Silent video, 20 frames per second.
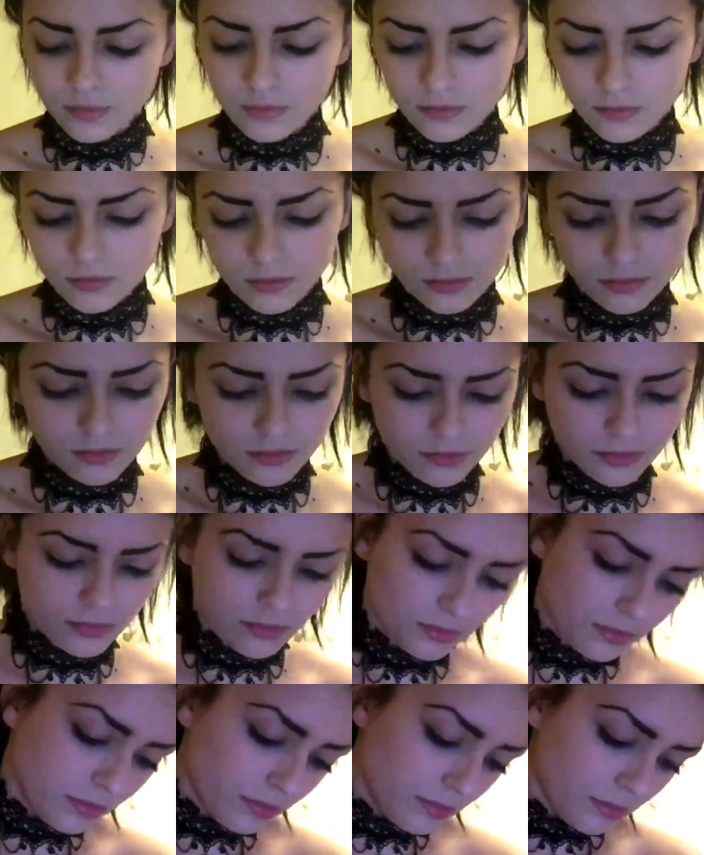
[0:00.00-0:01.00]
kind of make
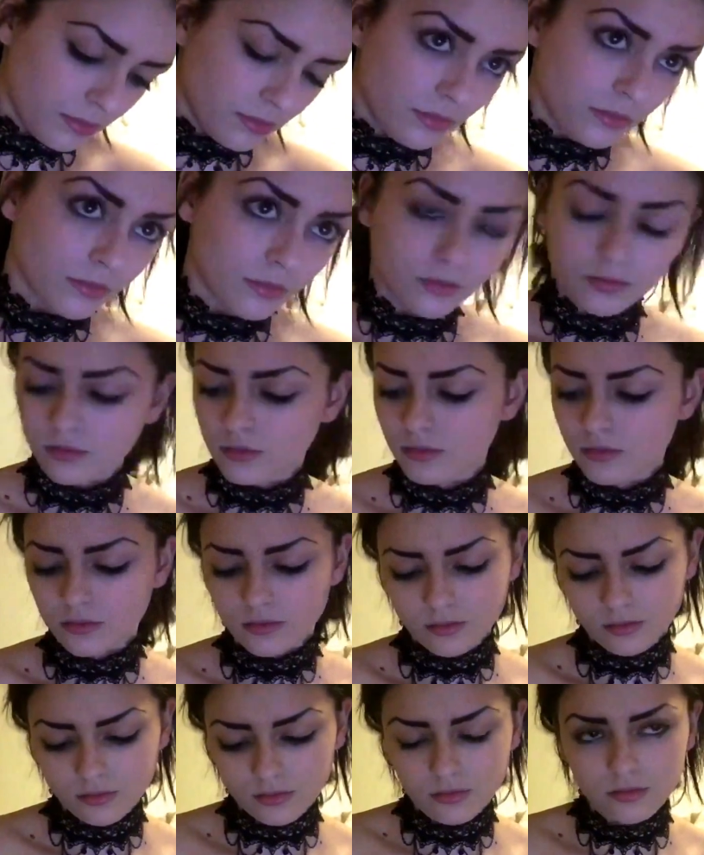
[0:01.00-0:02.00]
my skin just more
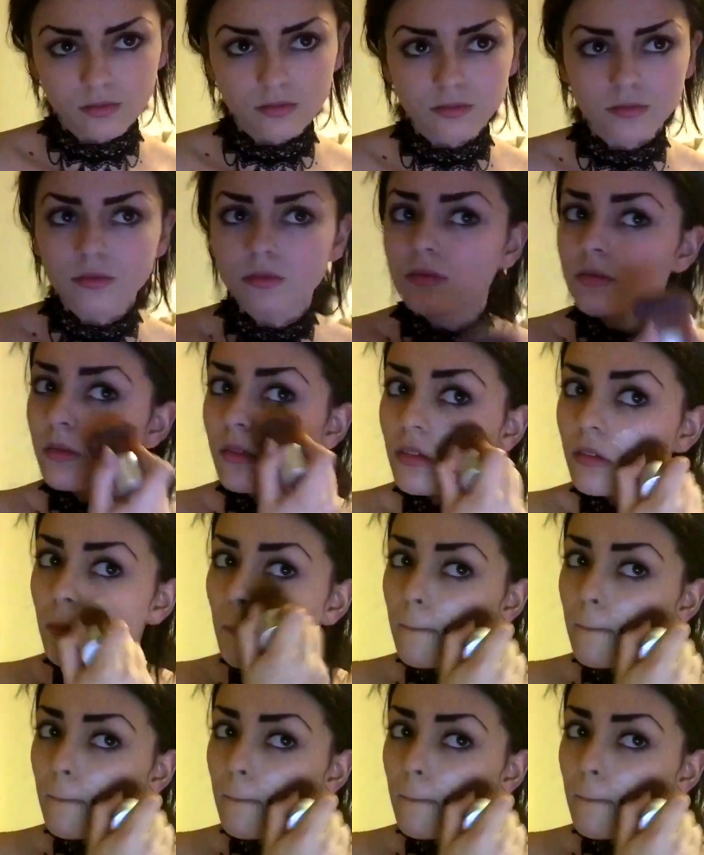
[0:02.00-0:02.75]
pale because